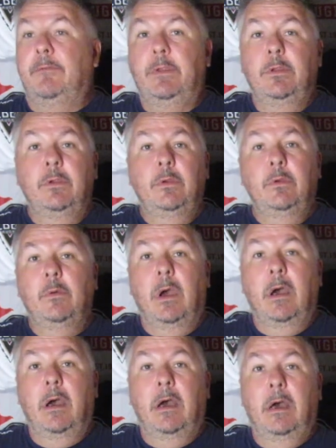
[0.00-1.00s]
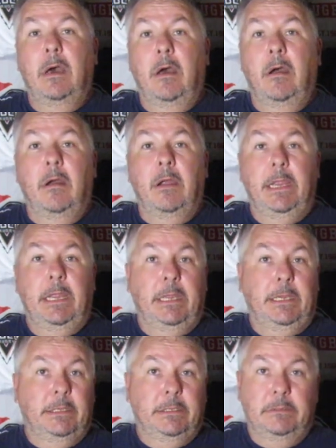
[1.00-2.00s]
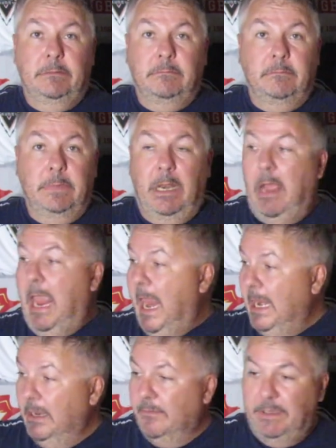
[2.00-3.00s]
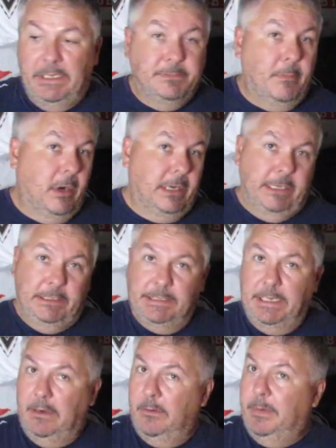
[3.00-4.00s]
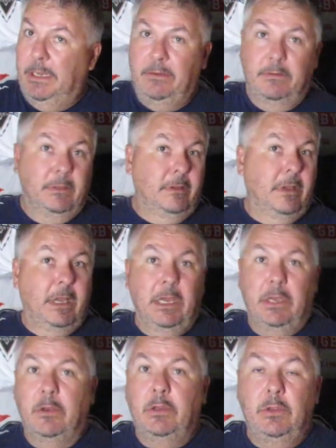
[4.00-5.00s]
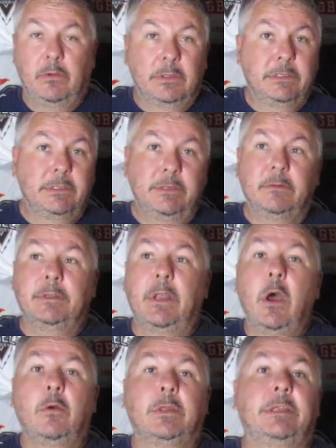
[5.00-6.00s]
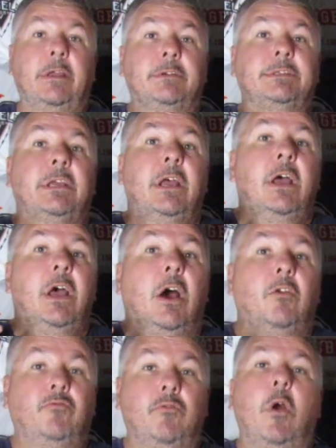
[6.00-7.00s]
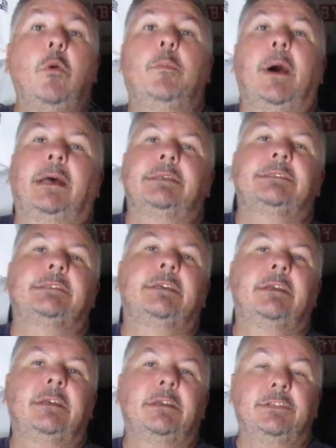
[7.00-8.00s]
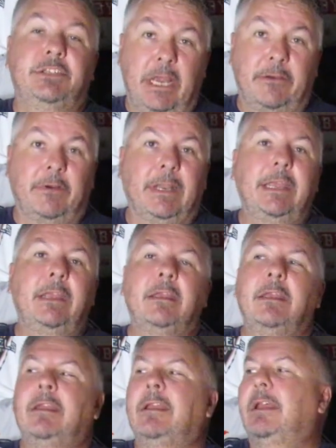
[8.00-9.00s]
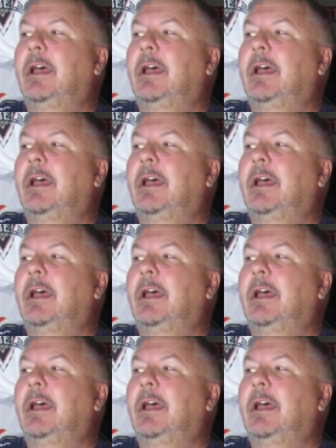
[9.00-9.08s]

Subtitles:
If you are in any of these markets here, but you'll know that there's a robust, generally,